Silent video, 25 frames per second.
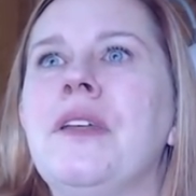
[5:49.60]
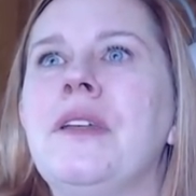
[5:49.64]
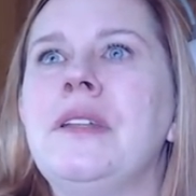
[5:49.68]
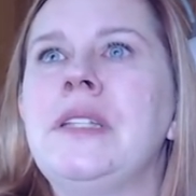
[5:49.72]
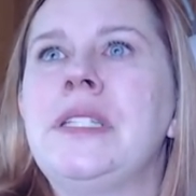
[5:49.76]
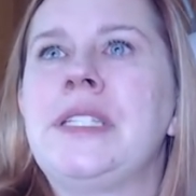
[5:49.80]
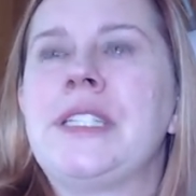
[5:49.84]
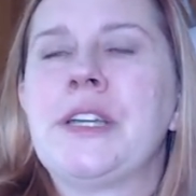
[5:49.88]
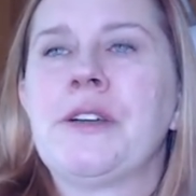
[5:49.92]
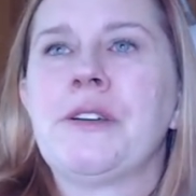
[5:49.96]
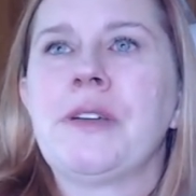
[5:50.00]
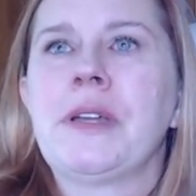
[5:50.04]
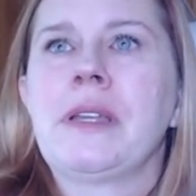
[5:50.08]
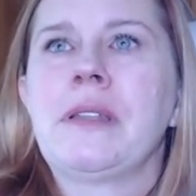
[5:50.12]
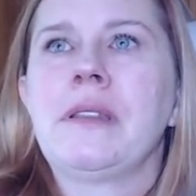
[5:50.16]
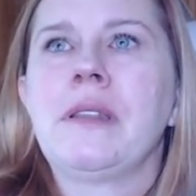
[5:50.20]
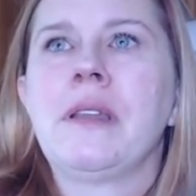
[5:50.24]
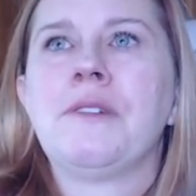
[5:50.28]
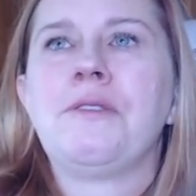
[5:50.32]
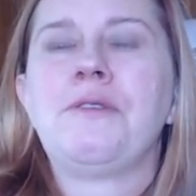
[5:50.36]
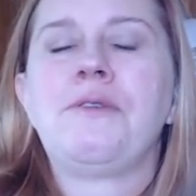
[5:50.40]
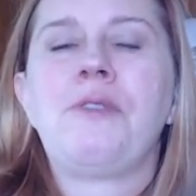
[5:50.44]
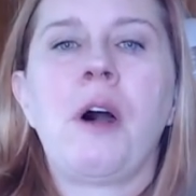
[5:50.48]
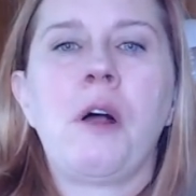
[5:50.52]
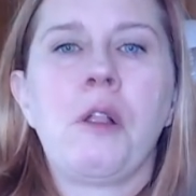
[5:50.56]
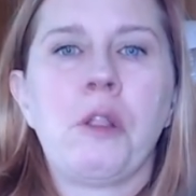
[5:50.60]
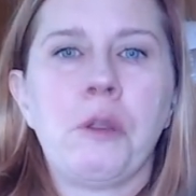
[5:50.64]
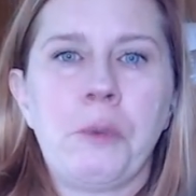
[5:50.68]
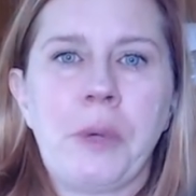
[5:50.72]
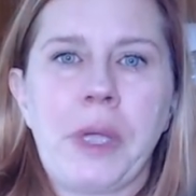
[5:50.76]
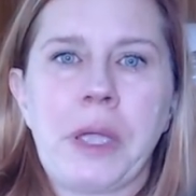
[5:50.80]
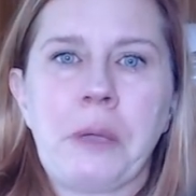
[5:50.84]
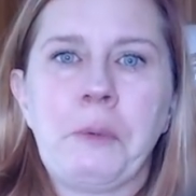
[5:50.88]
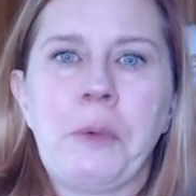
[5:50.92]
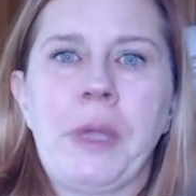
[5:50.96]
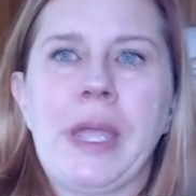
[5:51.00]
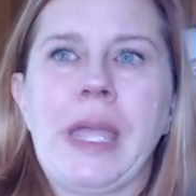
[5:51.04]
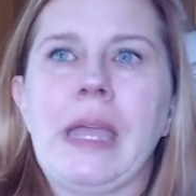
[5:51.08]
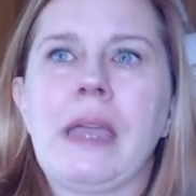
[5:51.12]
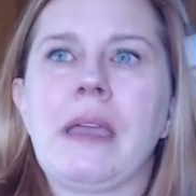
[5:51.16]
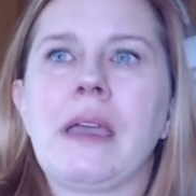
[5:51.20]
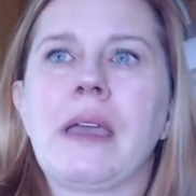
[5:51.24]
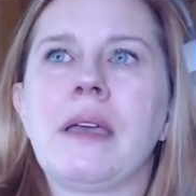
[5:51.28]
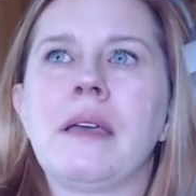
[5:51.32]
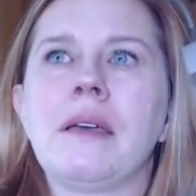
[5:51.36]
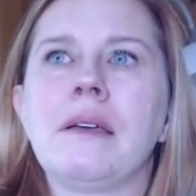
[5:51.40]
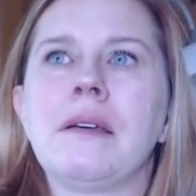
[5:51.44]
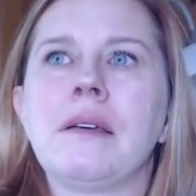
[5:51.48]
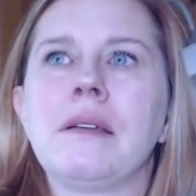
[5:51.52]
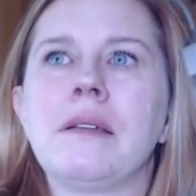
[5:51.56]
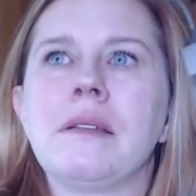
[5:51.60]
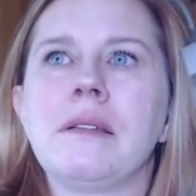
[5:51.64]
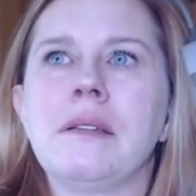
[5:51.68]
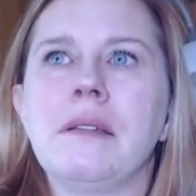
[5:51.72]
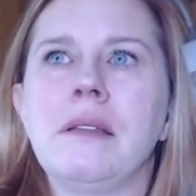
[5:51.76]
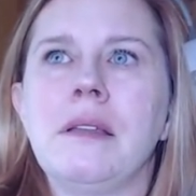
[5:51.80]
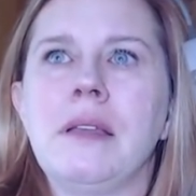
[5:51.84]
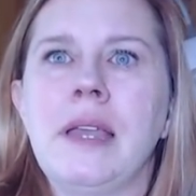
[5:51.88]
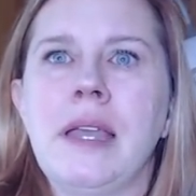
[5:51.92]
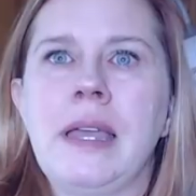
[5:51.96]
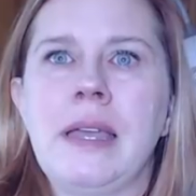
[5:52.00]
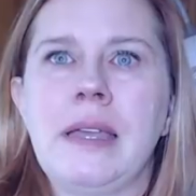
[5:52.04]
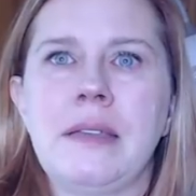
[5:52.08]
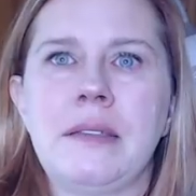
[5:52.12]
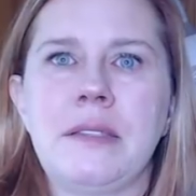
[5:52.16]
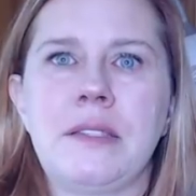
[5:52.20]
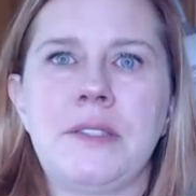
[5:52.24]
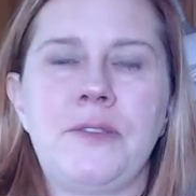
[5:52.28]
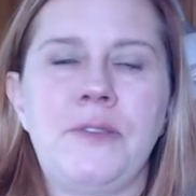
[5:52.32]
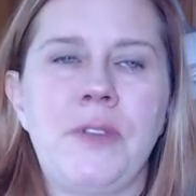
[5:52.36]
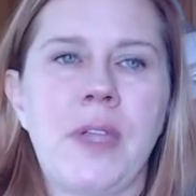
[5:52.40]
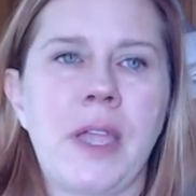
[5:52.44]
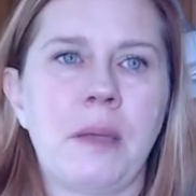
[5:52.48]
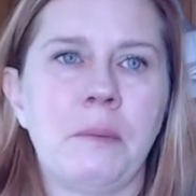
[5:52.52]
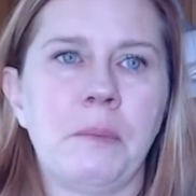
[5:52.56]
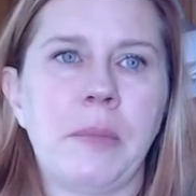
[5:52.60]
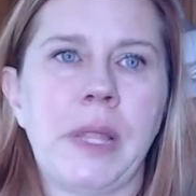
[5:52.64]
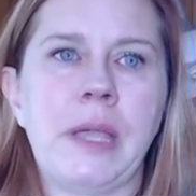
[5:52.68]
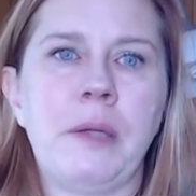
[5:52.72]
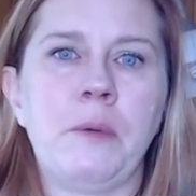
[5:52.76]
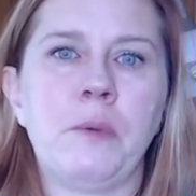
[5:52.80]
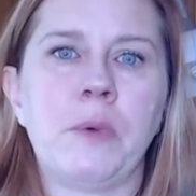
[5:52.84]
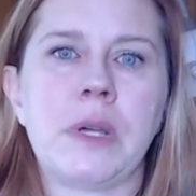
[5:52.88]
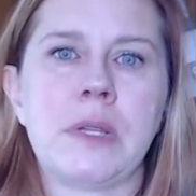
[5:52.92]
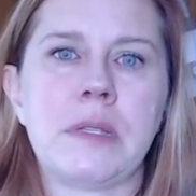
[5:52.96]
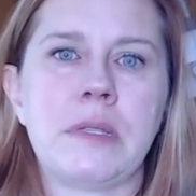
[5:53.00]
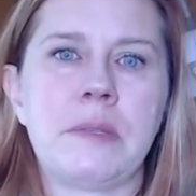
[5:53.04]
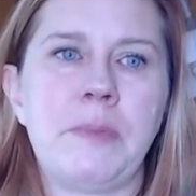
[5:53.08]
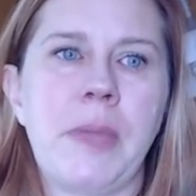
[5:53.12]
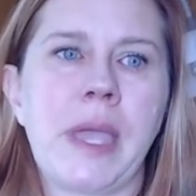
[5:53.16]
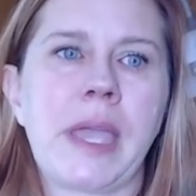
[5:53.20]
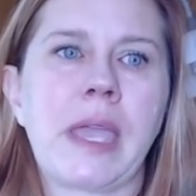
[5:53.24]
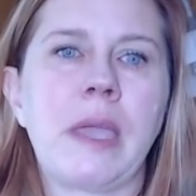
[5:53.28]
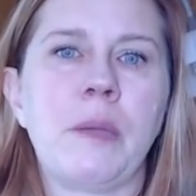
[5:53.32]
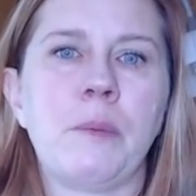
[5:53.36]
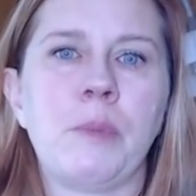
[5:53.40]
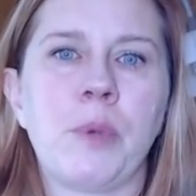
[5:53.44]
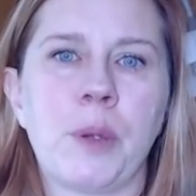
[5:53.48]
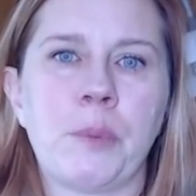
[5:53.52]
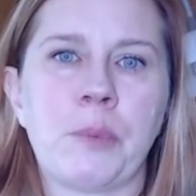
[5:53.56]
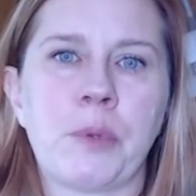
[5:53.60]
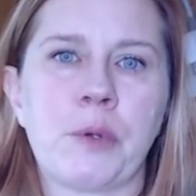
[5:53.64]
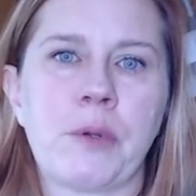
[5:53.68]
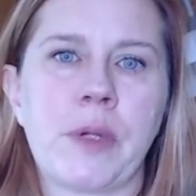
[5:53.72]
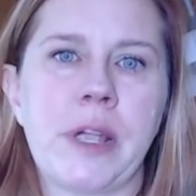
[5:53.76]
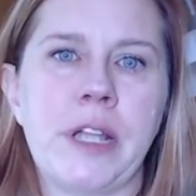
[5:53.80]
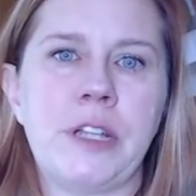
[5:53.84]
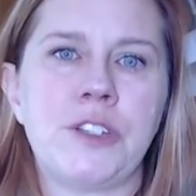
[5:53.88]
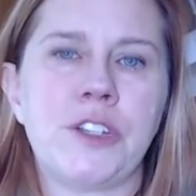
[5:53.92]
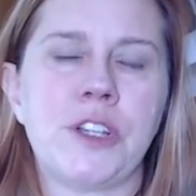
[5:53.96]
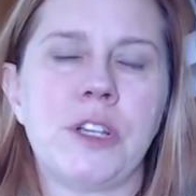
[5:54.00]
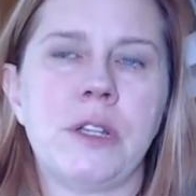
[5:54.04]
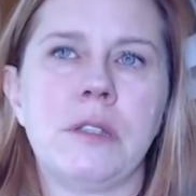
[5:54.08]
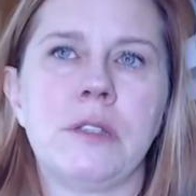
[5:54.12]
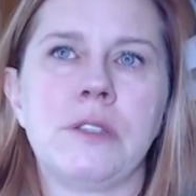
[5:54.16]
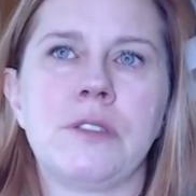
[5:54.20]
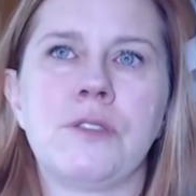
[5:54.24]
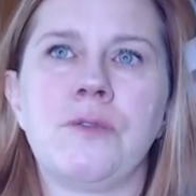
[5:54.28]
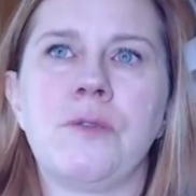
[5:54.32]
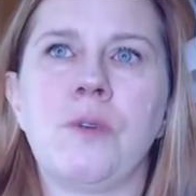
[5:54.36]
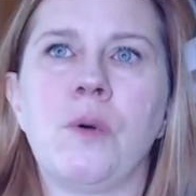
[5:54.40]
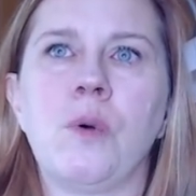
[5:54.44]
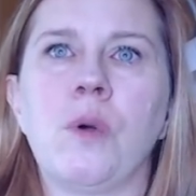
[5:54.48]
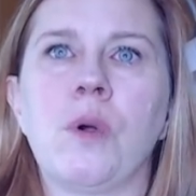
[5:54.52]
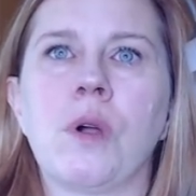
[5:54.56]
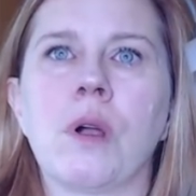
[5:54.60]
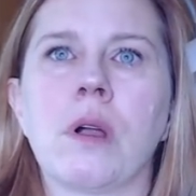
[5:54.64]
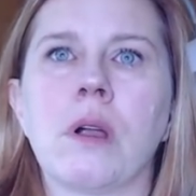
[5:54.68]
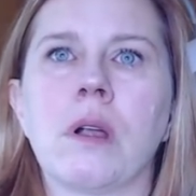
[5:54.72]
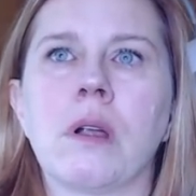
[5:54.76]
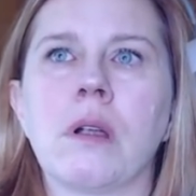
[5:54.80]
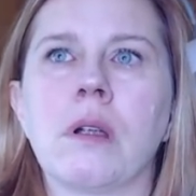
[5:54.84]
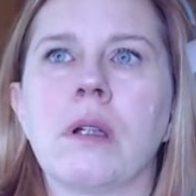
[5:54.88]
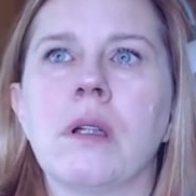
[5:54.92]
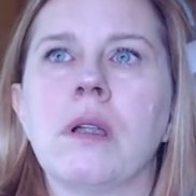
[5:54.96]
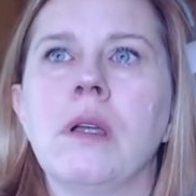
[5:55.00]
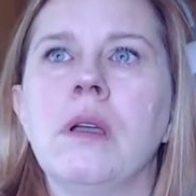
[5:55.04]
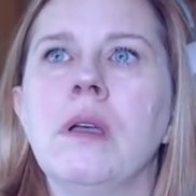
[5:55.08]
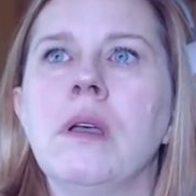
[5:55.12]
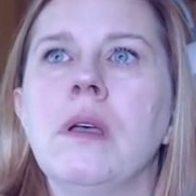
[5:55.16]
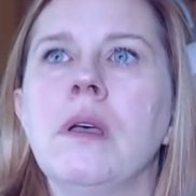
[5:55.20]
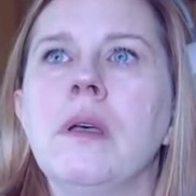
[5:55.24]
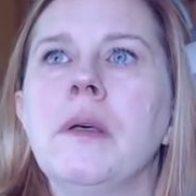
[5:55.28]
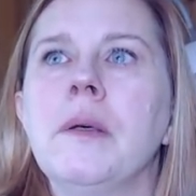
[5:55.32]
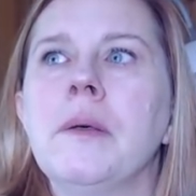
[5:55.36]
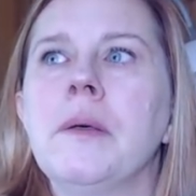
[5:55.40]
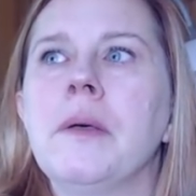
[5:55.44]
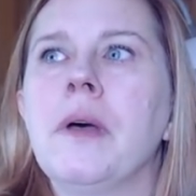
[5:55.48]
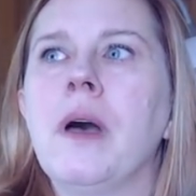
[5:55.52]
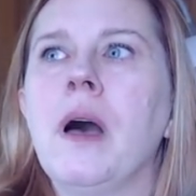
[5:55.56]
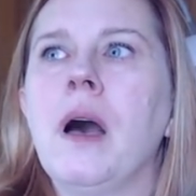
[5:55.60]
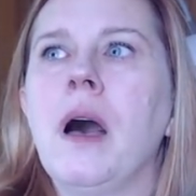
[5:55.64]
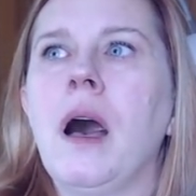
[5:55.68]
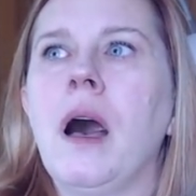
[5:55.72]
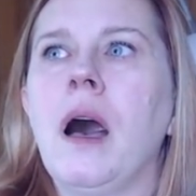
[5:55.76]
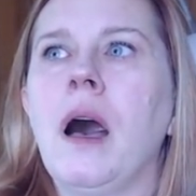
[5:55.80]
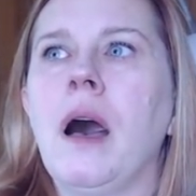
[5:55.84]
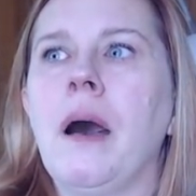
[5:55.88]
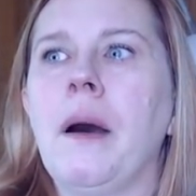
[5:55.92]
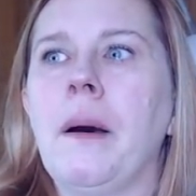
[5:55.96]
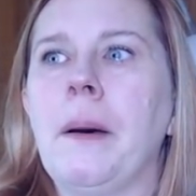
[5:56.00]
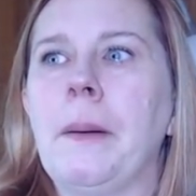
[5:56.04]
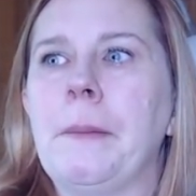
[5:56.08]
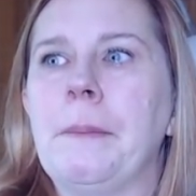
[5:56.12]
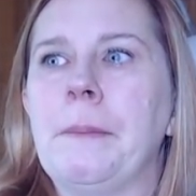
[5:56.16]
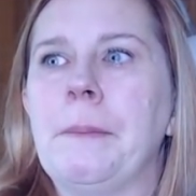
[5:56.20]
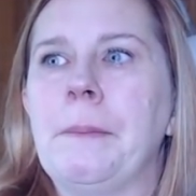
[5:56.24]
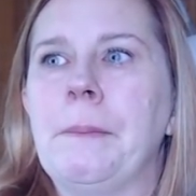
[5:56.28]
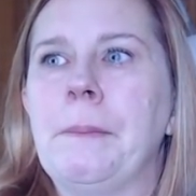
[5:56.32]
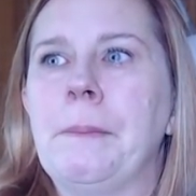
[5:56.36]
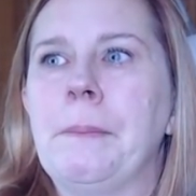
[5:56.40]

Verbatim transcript: during the following week, his family was making preparations for um,